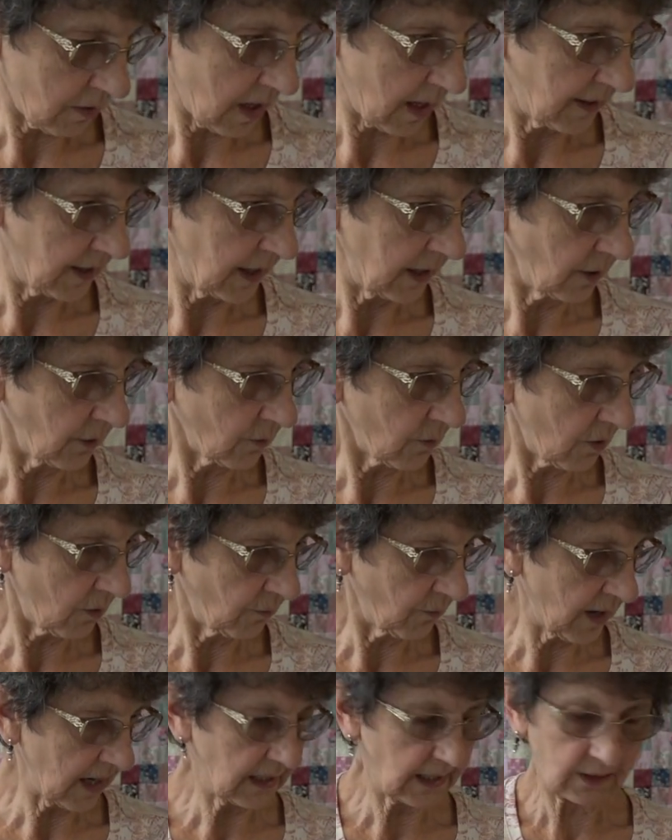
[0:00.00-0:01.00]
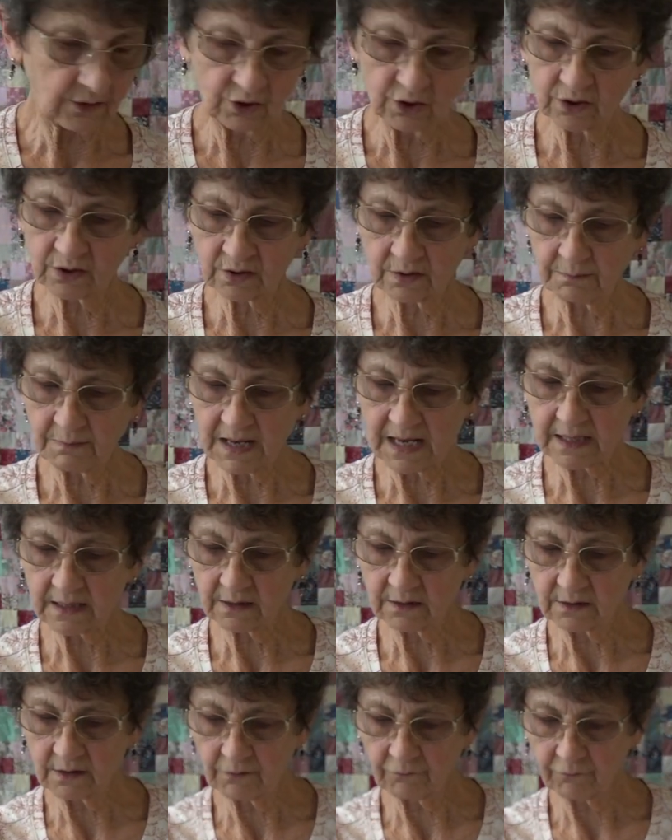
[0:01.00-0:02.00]
on here already just to make a
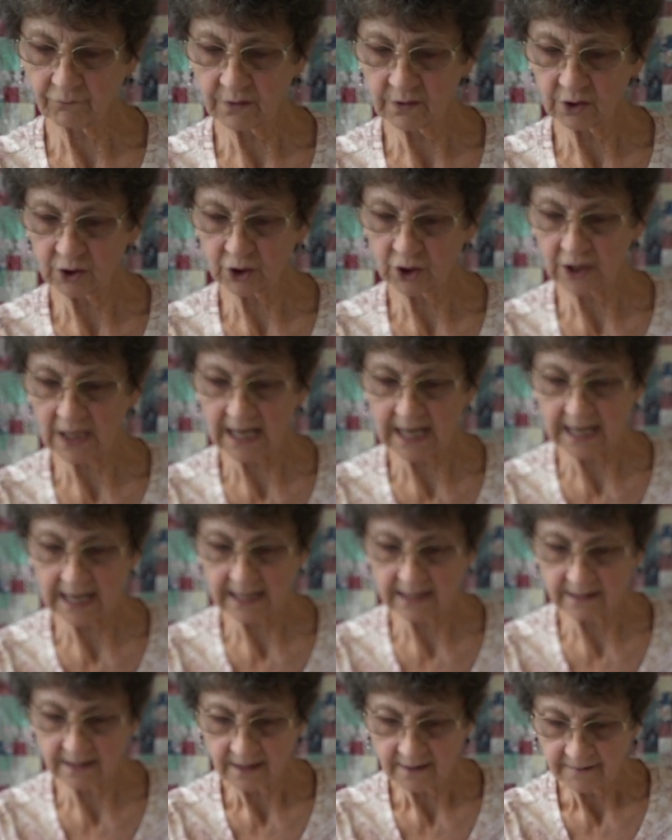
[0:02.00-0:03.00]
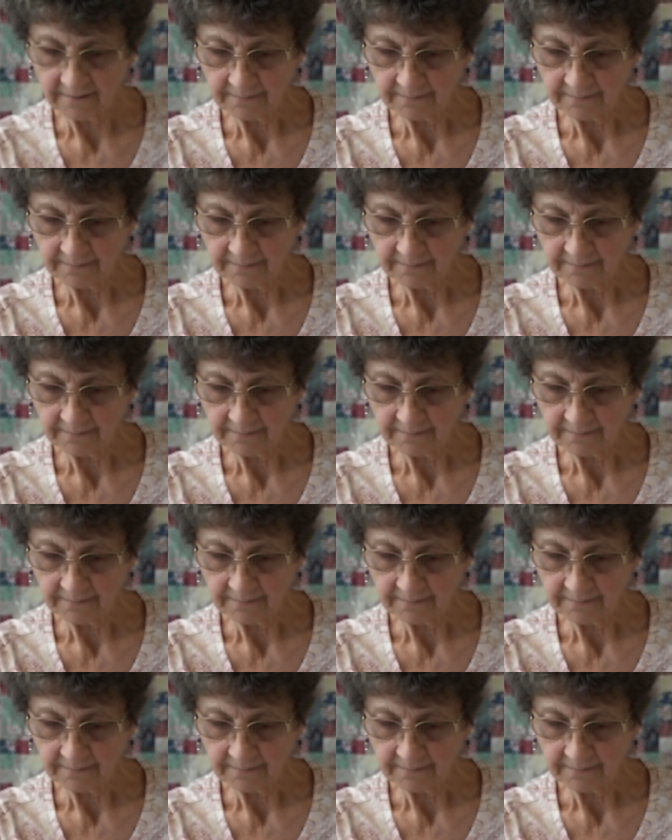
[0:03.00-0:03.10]
different shade,